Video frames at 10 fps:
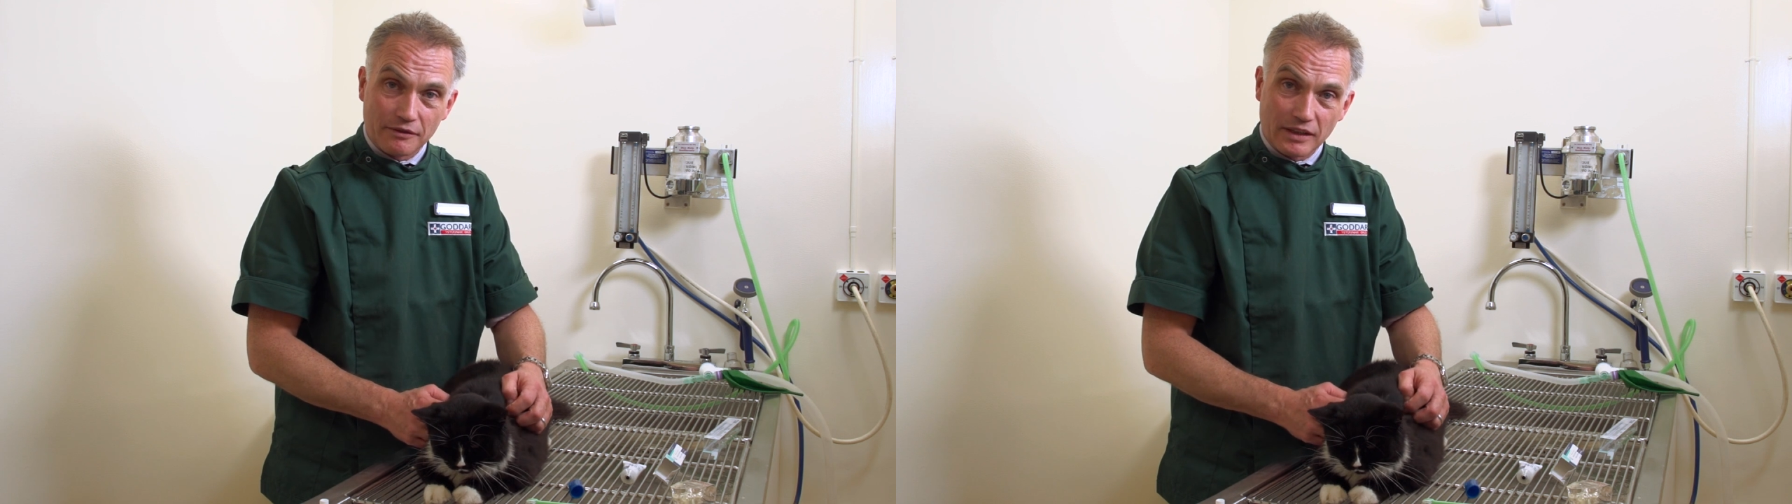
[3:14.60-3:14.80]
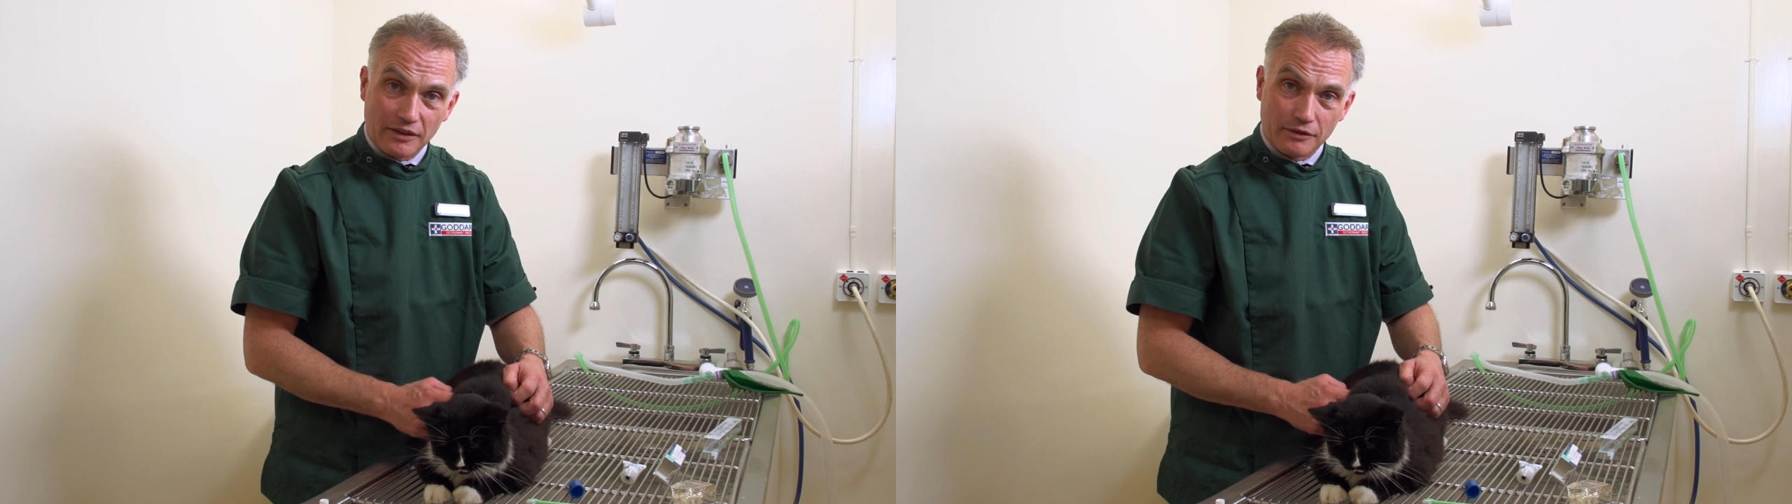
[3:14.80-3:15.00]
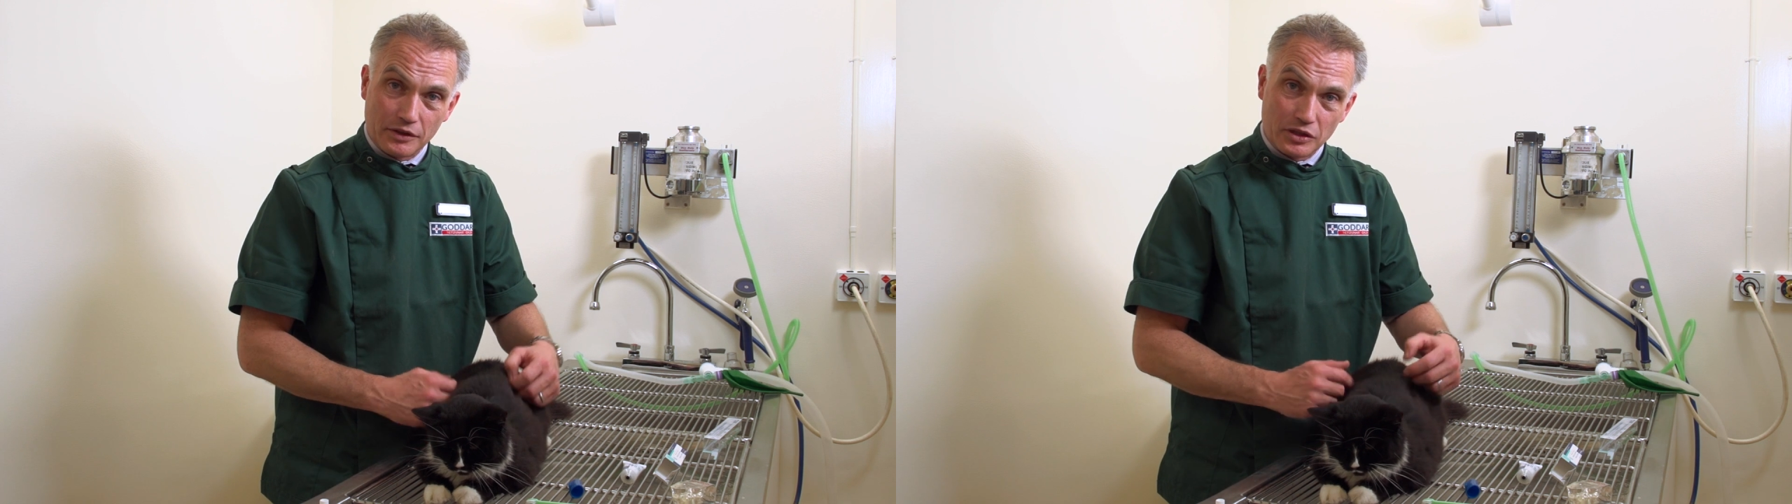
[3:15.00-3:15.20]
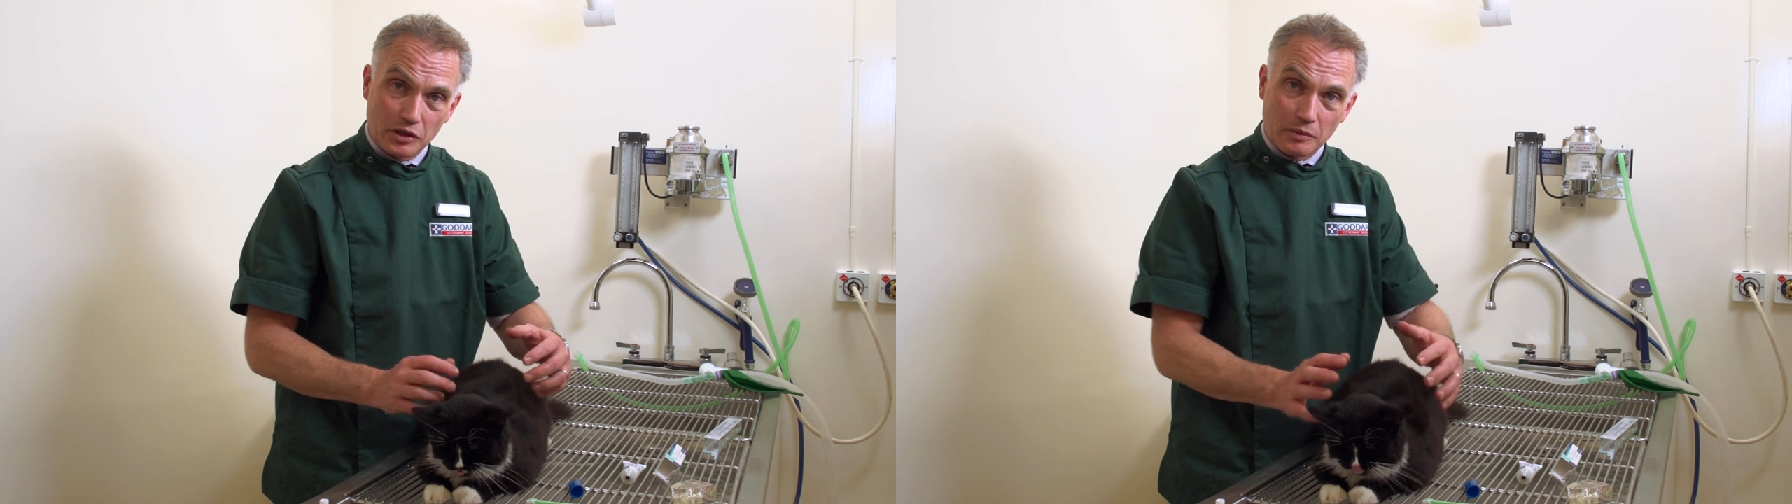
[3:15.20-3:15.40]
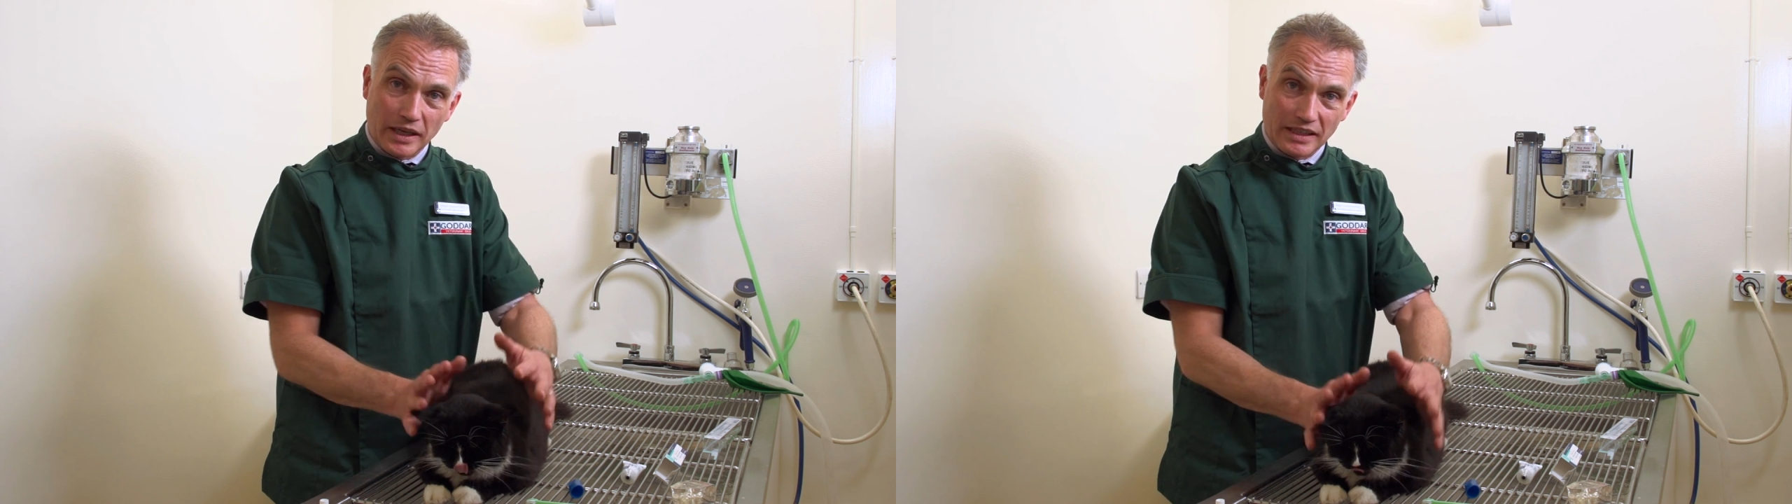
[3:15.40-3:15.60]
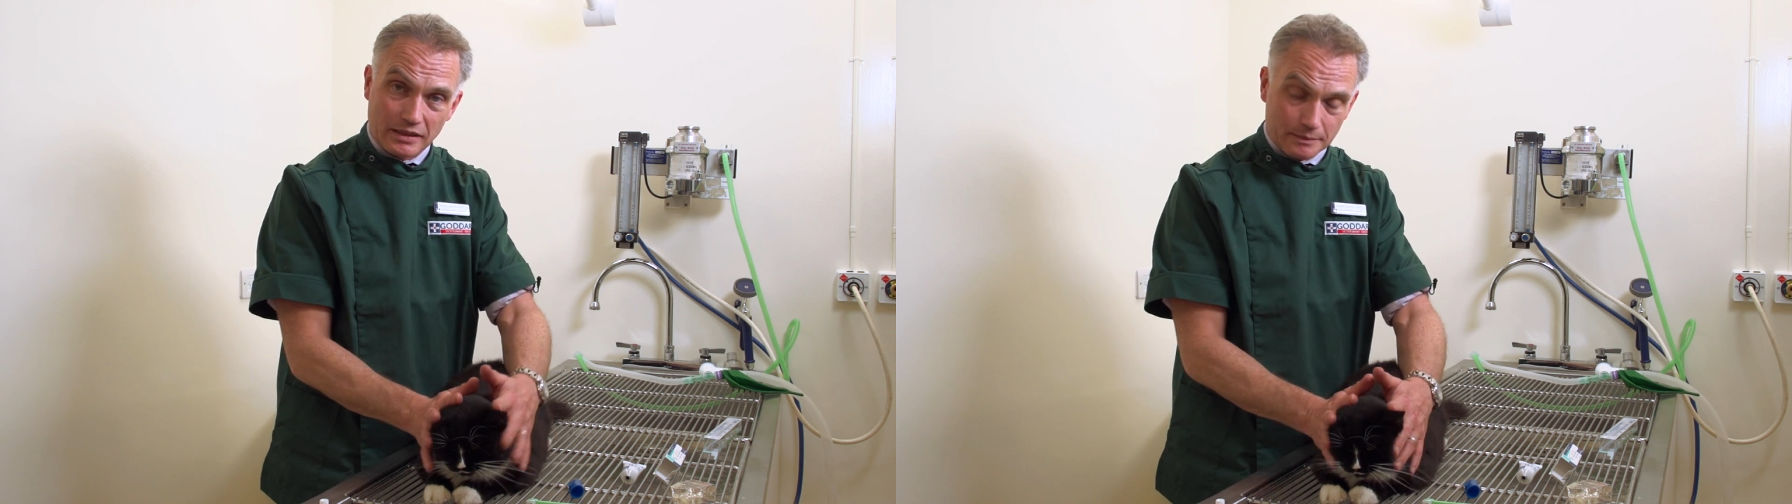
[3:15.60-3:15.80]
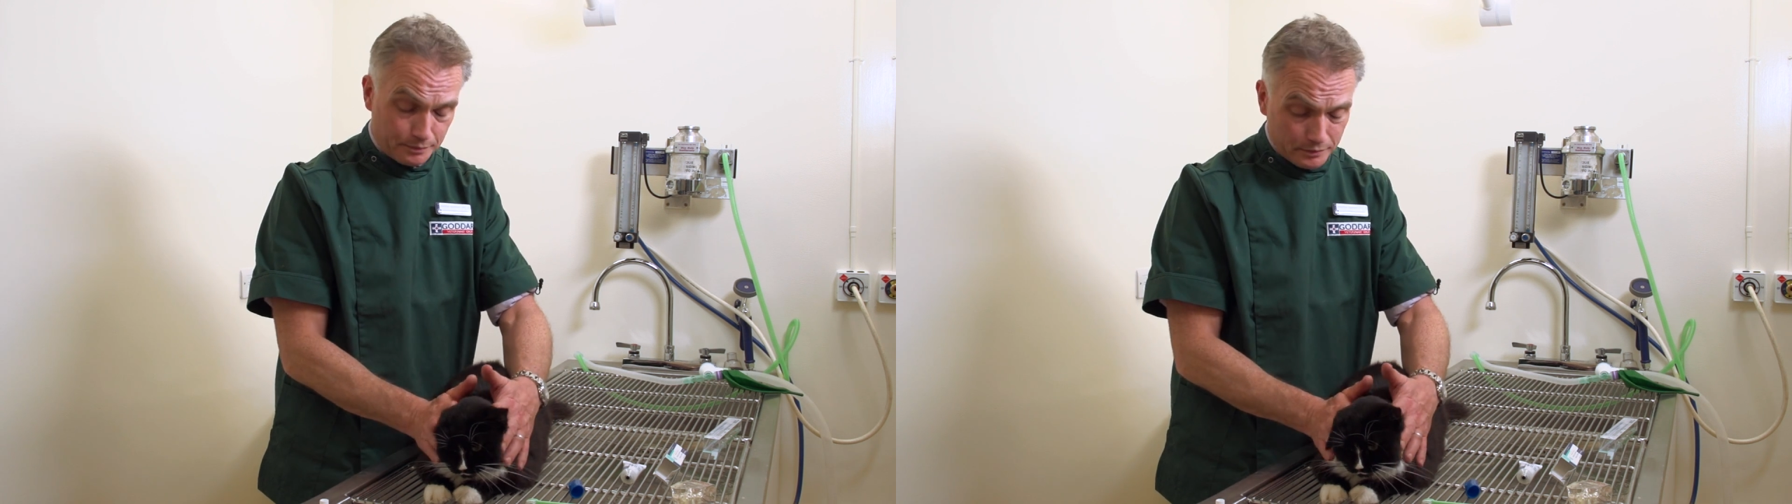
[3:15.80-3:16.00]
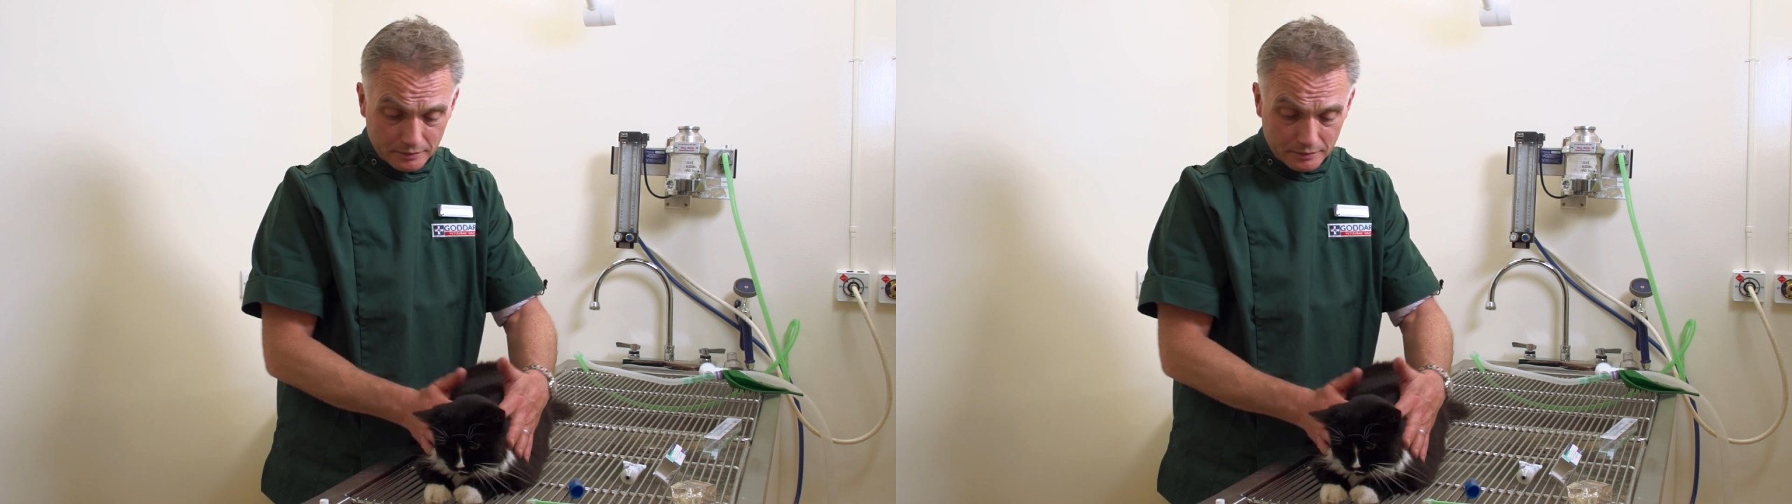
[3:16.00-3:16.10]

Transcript: the flavour of the toothpaste,